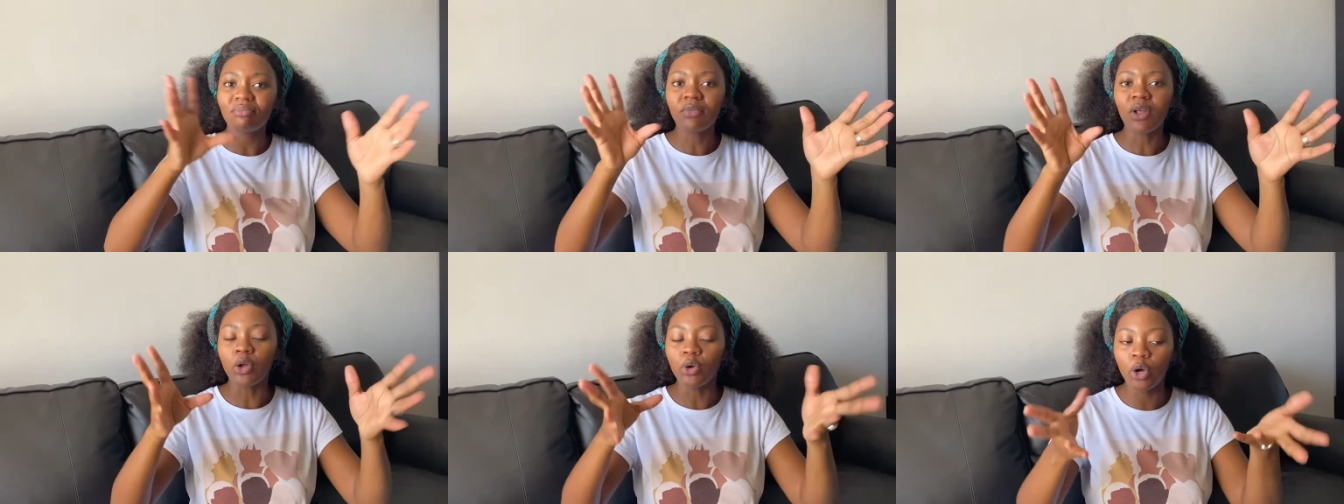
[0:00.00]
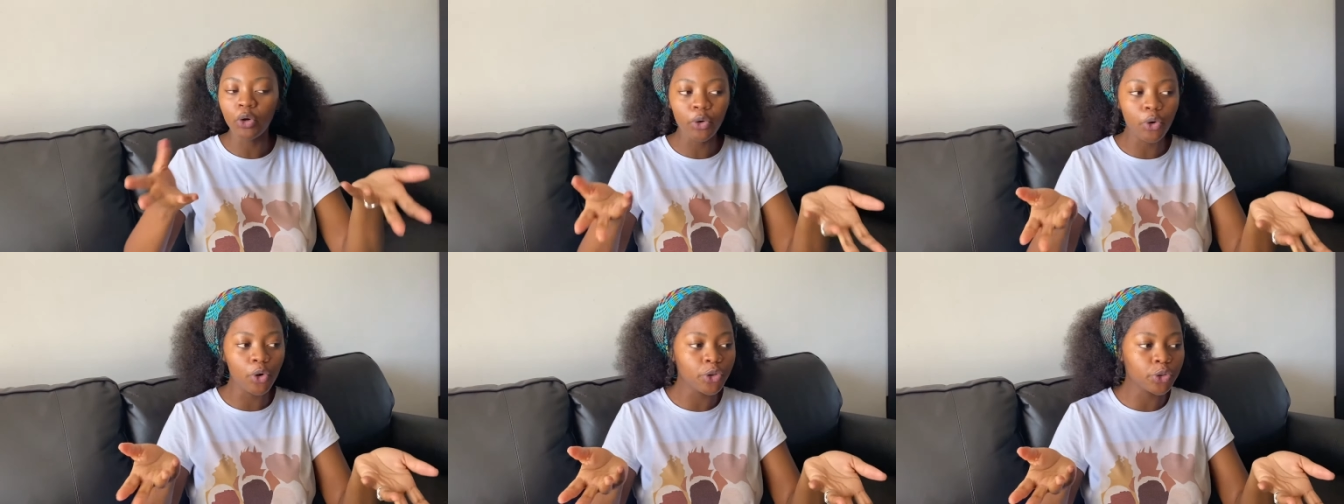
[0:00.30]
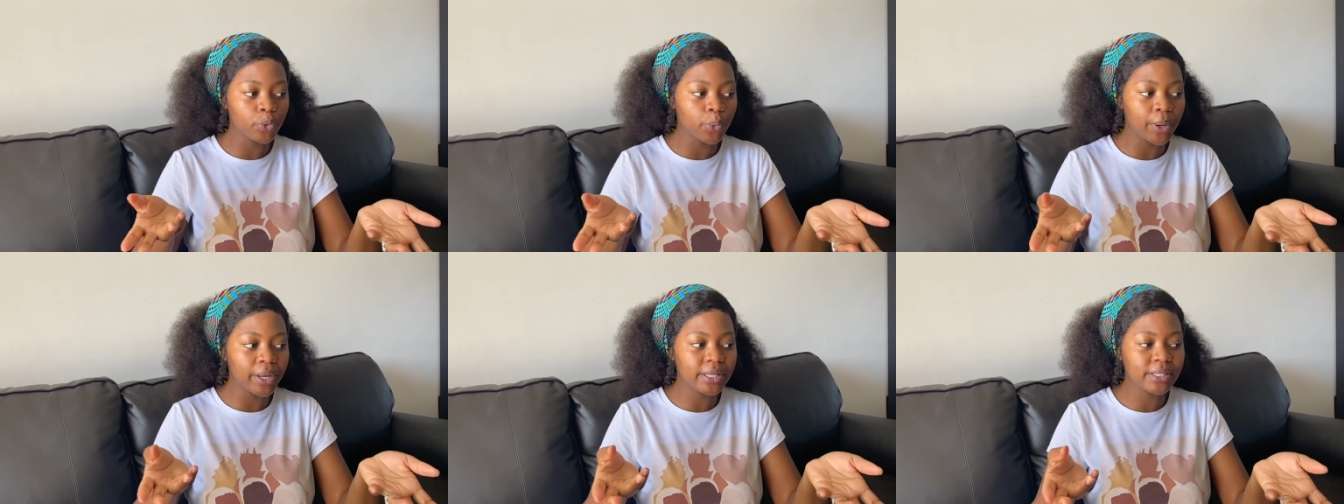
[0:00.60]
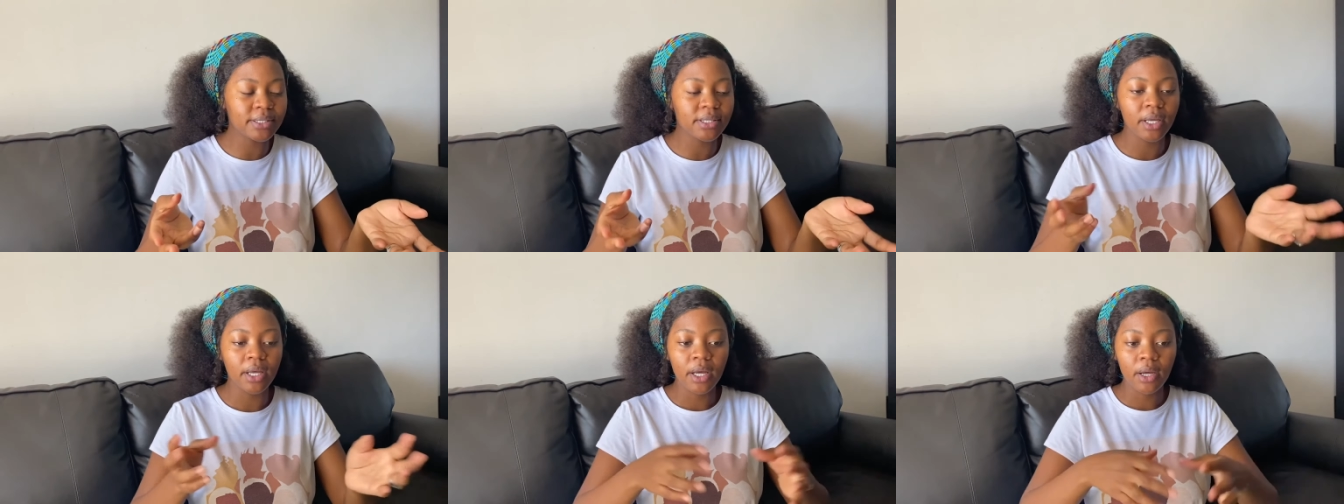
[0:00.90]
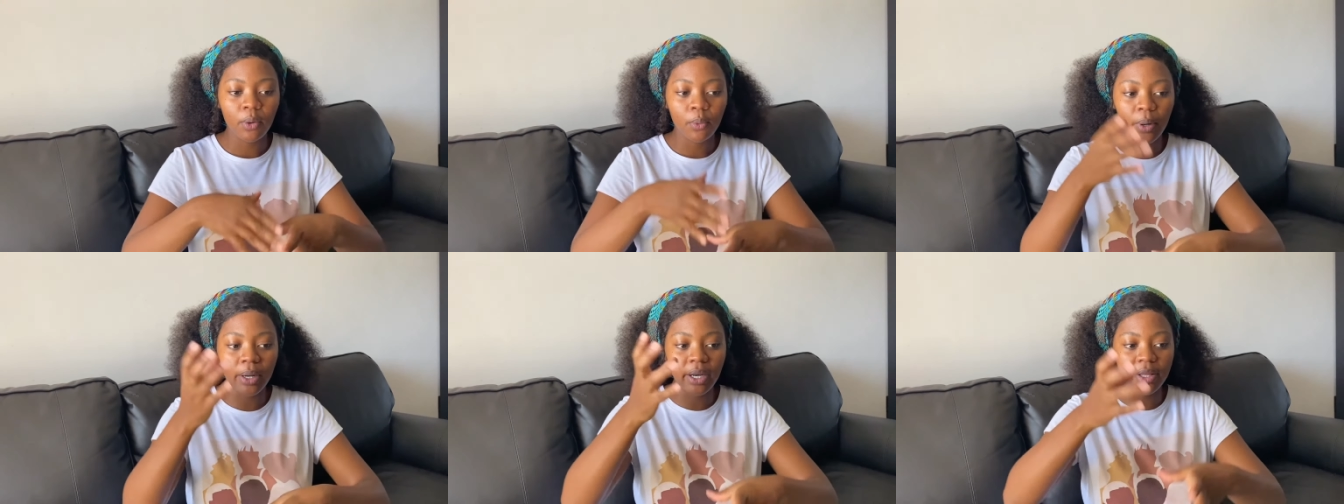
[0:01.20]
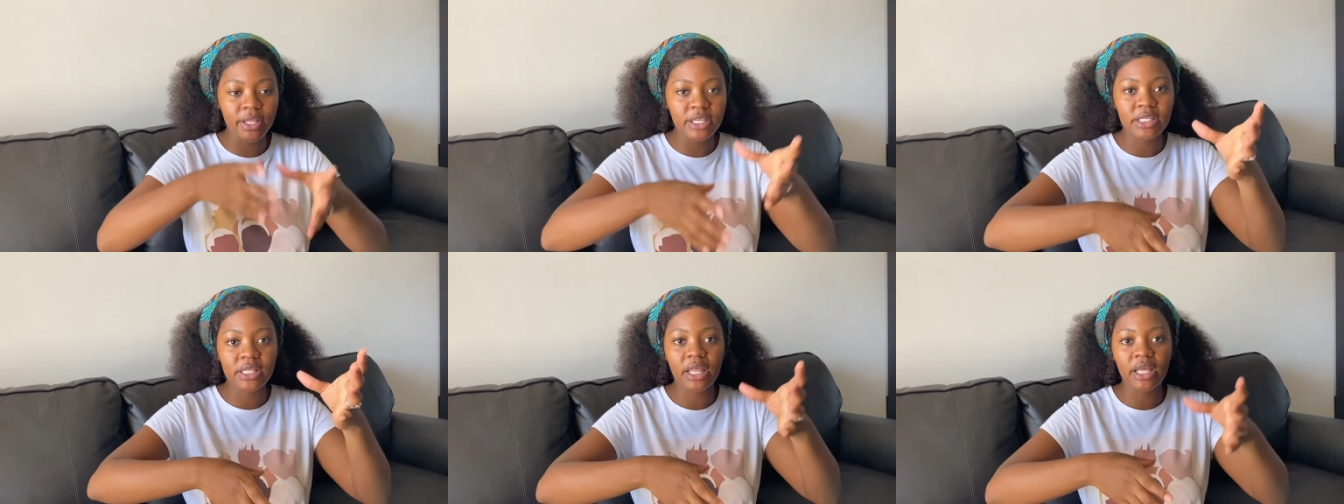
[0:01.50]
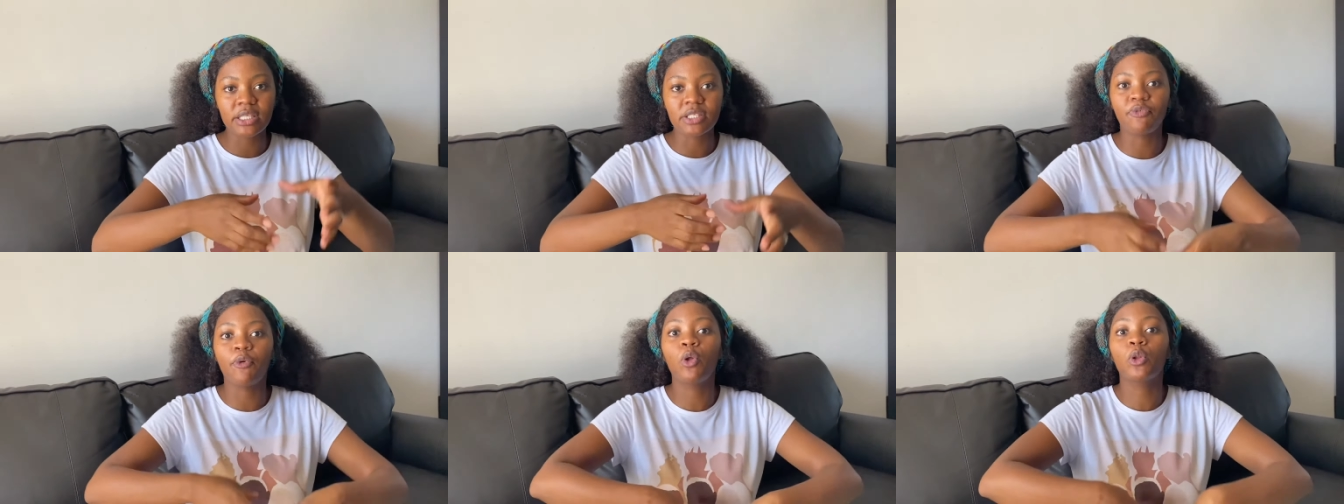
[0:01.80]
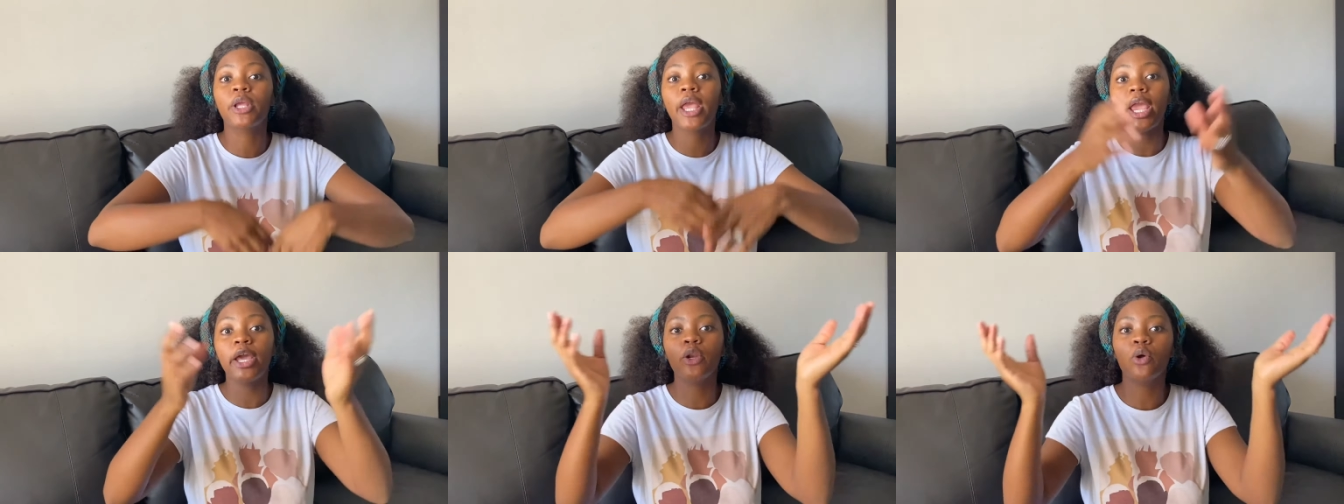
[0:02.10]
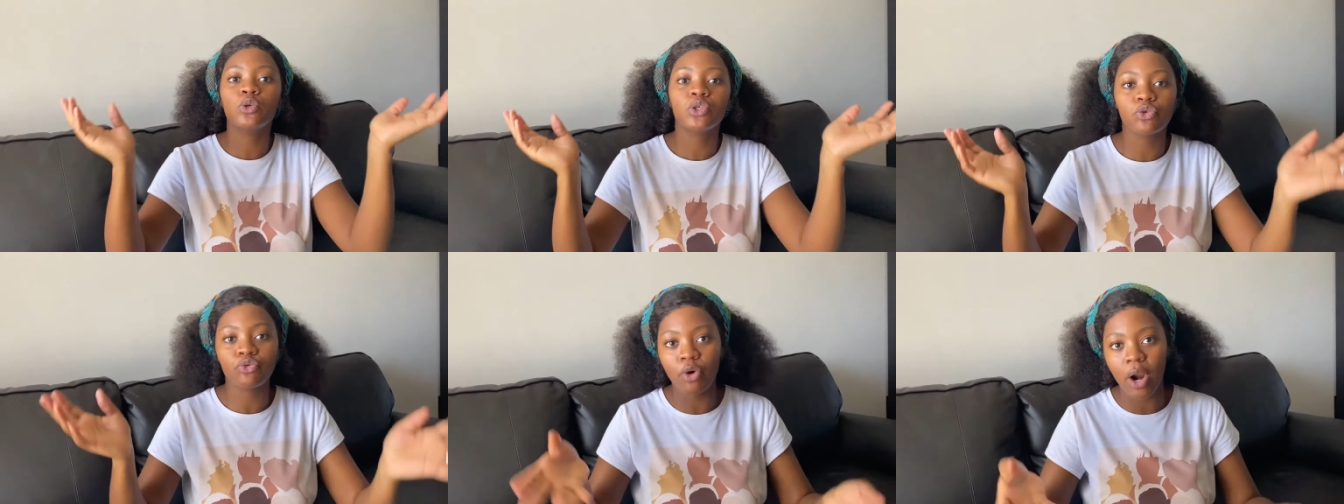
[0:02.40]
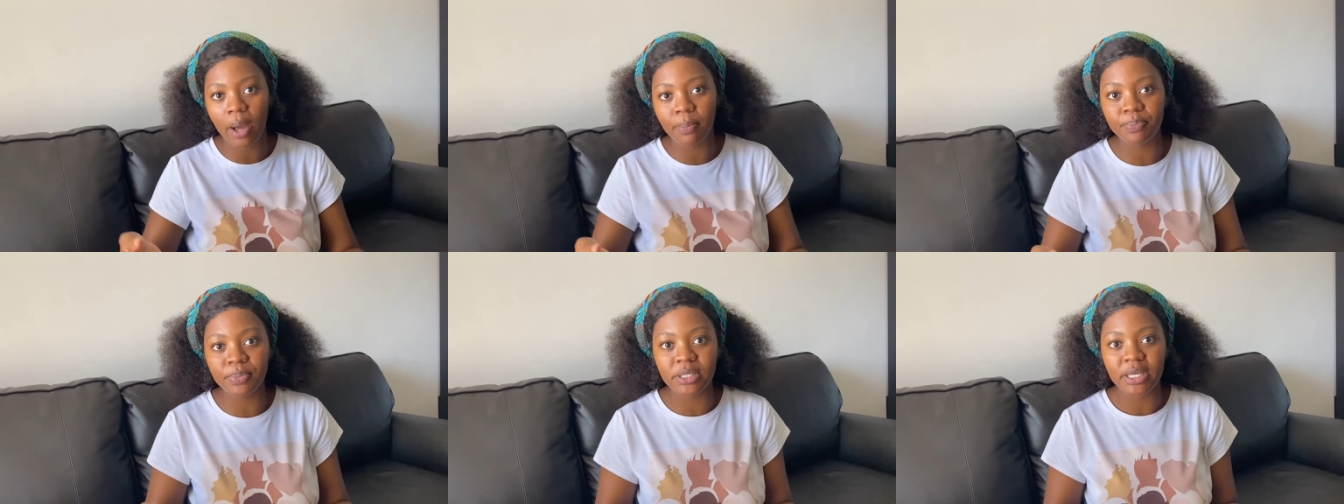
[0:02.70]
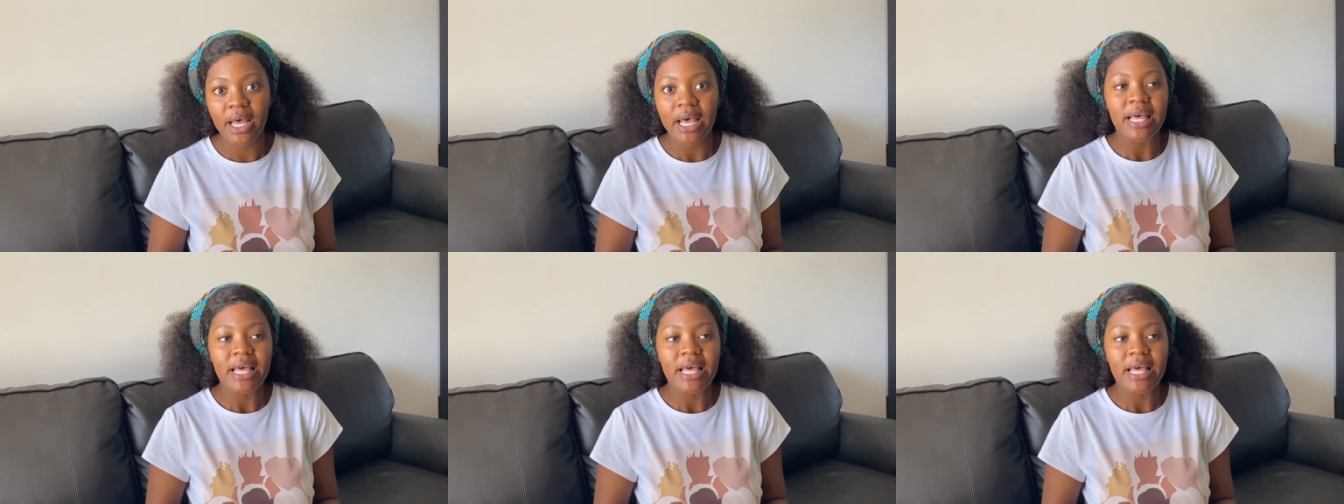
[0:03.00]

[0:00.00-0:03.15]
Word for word: what earthquakes, what are these things, volcanoes erupt,